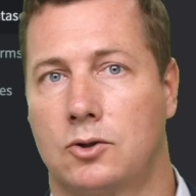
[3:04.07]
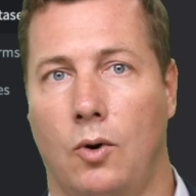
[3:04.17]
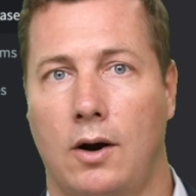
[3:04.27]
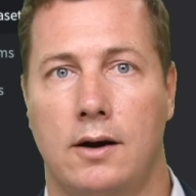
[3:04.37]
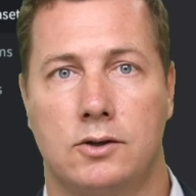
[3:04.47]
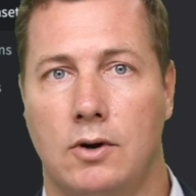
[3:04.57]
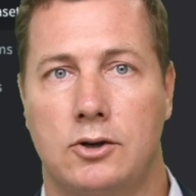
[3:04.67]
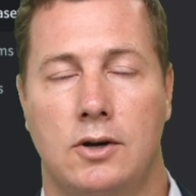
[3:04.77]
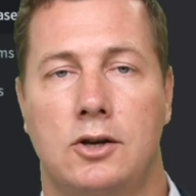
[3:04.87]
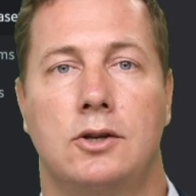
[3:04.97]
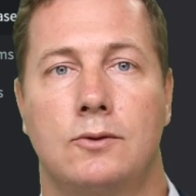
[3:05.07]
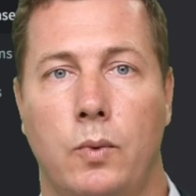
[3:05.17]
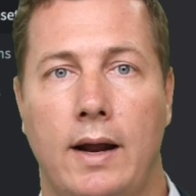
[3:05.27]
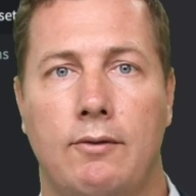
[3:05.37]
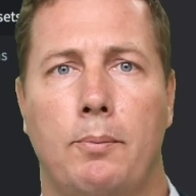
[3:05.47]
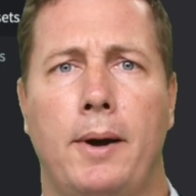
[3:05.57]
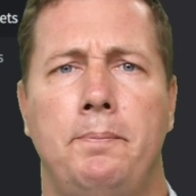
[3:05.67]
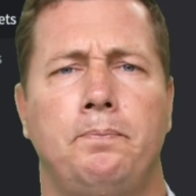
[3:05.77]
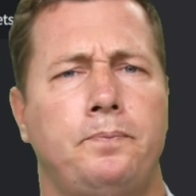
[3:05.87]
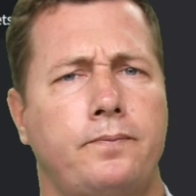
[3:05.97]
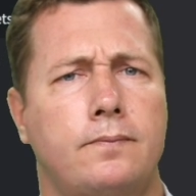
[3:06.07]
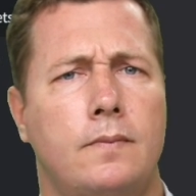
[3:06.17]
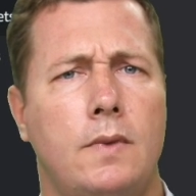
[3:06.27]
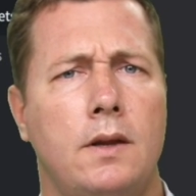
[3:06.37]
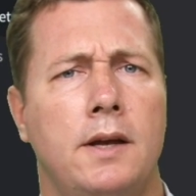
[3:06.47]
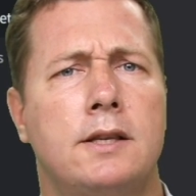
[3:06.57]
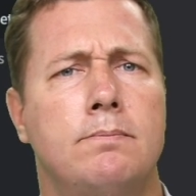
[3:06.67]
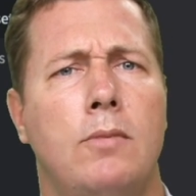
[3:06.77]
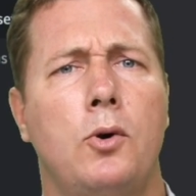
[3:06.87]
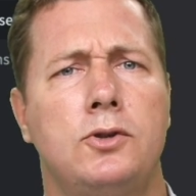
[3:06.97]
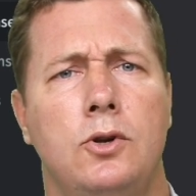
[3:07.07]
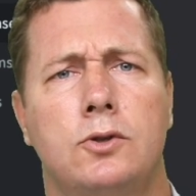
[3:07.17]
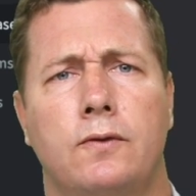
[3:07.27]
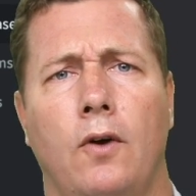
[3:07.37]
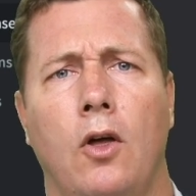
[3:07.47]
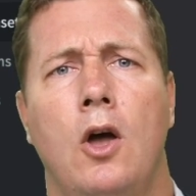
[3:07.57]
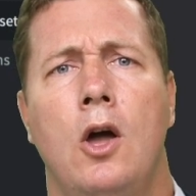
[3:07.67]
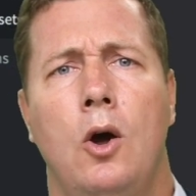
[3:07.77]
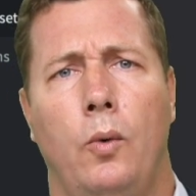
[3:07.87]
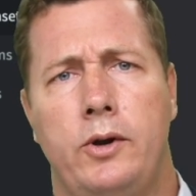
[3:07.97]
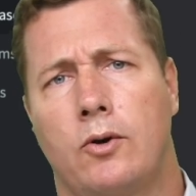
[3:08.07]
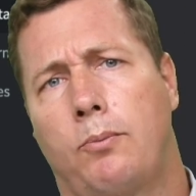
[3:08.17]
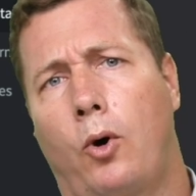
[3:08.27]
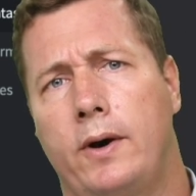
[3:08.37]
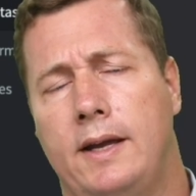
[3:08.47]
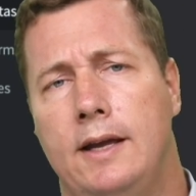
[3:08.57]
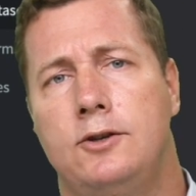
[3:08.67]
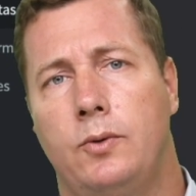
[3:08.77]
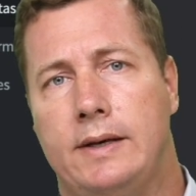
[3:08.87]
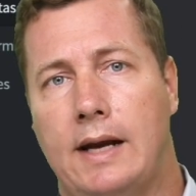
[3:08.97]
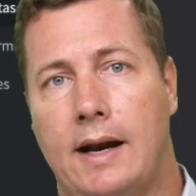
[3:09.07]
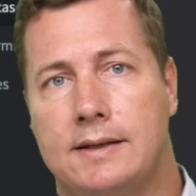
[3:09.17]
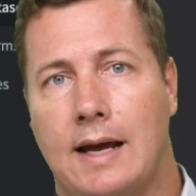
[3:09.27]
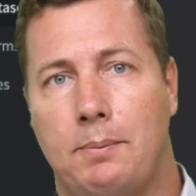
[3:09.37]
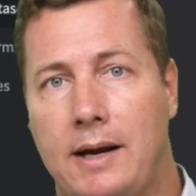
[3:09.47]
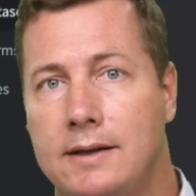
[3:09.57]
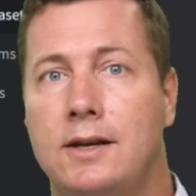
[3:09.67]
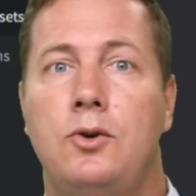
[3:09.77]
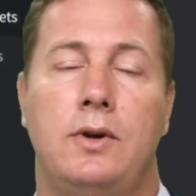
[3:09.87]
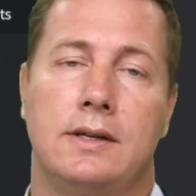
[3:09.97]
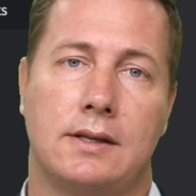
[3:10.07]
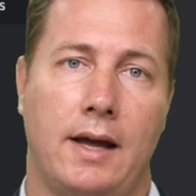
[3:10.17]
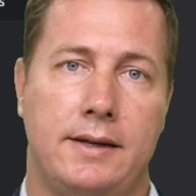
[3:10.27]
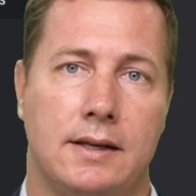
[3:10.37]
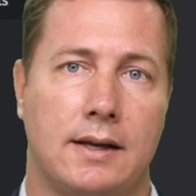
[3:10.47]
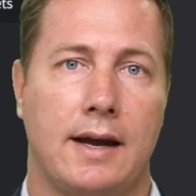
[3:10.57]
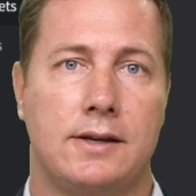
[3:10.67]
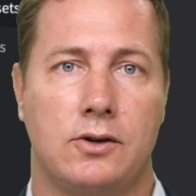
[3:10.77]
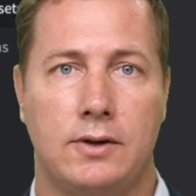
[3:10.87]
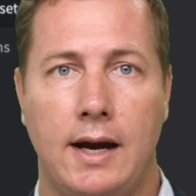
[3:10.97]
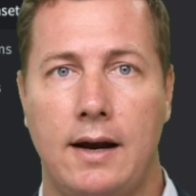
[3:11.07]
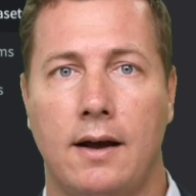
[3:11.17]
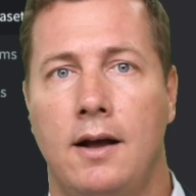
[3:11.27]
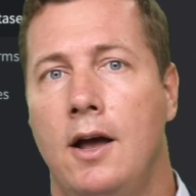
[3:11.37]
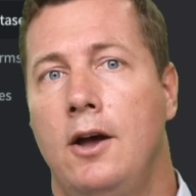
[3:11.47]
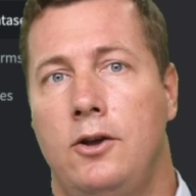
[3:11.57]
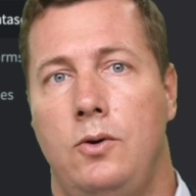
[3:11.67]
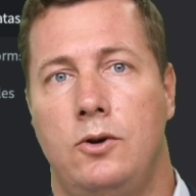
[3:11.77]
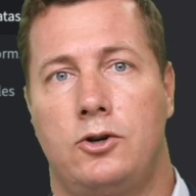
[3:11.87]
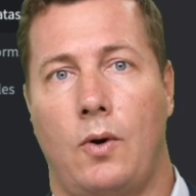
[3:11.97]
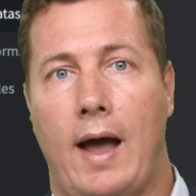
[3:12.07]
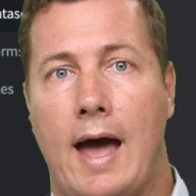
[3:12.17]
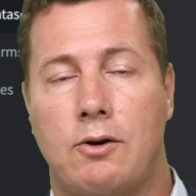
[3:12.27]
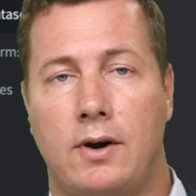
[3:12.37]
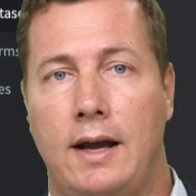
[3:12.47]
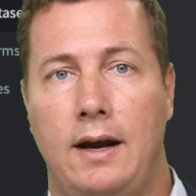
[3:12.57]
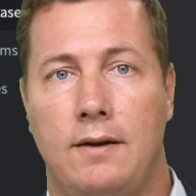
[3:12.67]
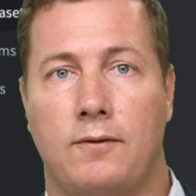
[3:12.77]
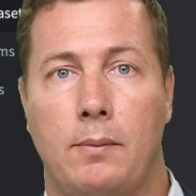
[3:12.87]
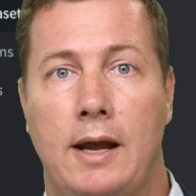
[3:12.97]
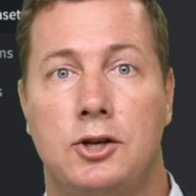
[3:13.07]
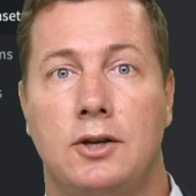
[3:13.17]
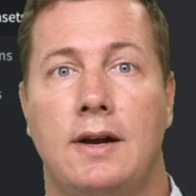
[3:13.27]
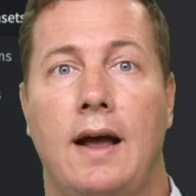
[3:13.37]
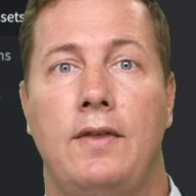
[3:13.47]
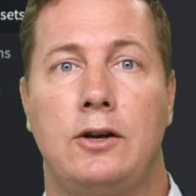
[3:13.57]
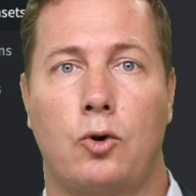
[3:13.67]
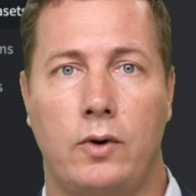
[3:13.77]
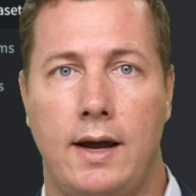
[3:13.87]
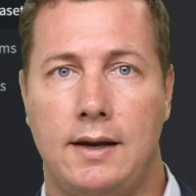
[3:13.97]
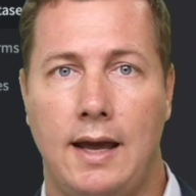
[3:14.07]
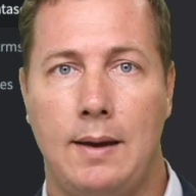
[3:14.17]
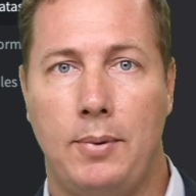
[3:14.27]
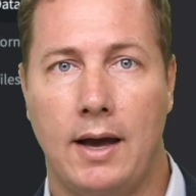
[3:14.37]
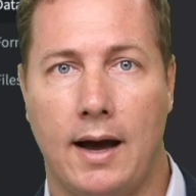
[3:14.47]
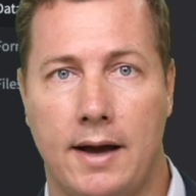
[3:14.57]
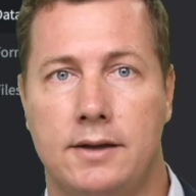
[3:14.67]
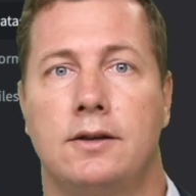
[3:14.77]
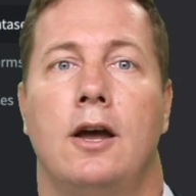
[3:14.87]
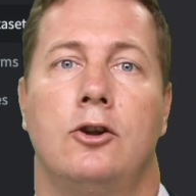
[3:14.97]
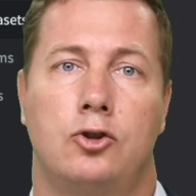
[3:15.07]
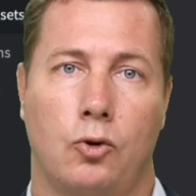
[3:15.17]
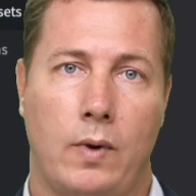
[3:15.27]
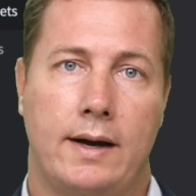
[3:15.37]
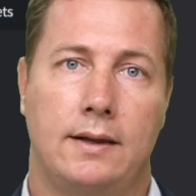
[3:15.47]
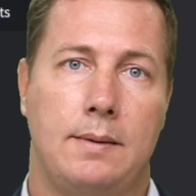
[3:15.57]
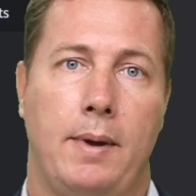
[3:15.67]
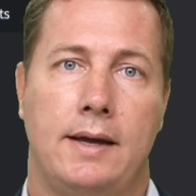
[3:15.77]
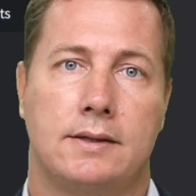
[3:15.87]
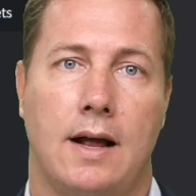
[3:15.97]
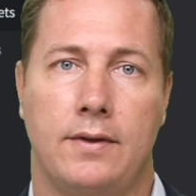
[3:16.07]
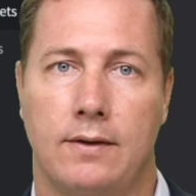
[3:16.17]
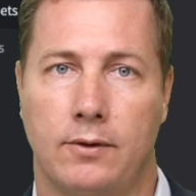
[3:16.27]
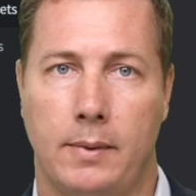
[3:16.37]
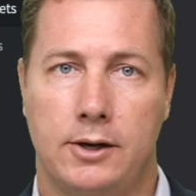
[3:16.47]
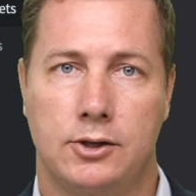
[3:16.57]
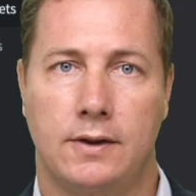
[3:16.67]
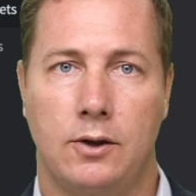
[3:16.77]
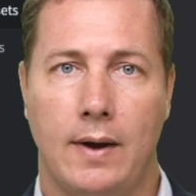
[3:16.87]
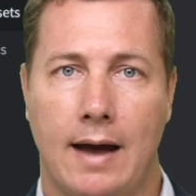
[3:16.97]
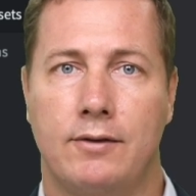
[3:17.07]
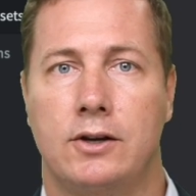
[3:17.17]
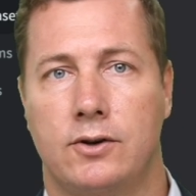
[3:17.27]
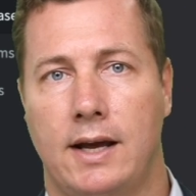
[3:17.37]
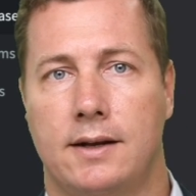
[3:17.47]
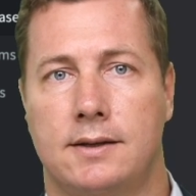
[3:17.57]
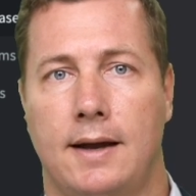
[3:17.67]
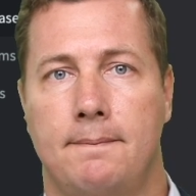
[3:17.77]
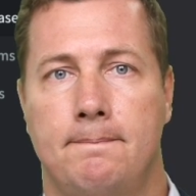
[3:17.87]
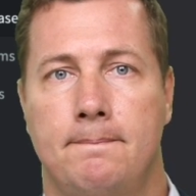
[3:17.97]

scorecard structure, initiatives, whatever. But it's most useful when you're importing into a data set, because then you can slice and dice your data. You can show aggregated information and then create KPIs directly based on the information that you have in your data set.